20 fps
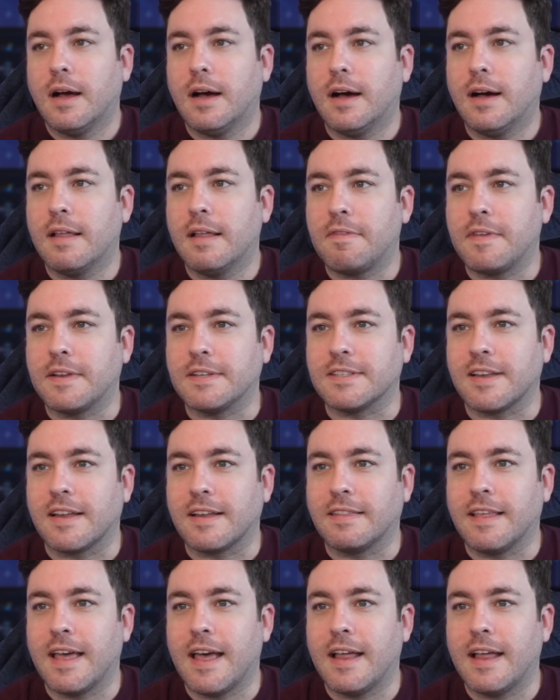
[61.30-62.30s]
things
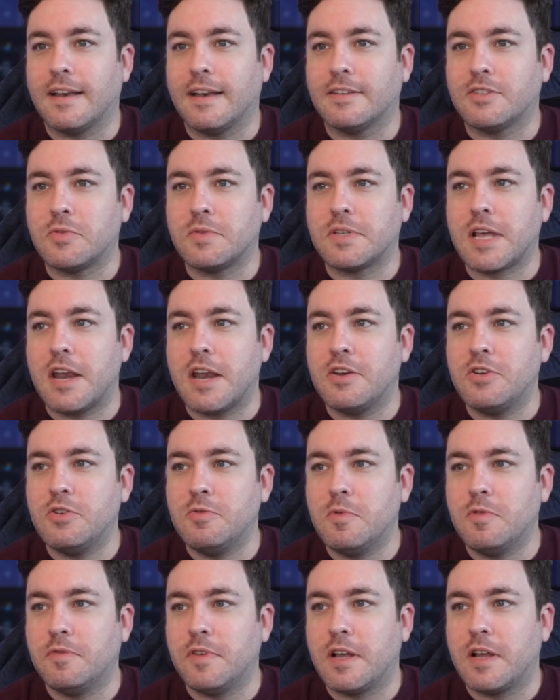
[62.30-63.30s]
like that. So he's got a
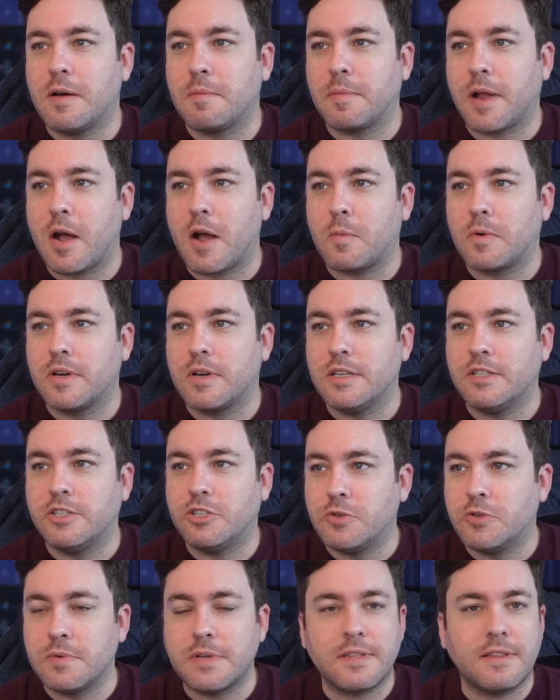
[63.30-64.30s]
new movie coming out where he's
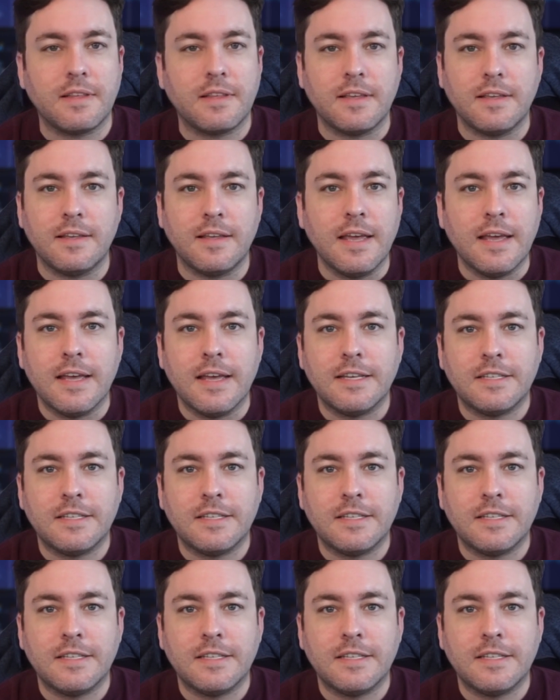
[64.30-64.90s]
doing the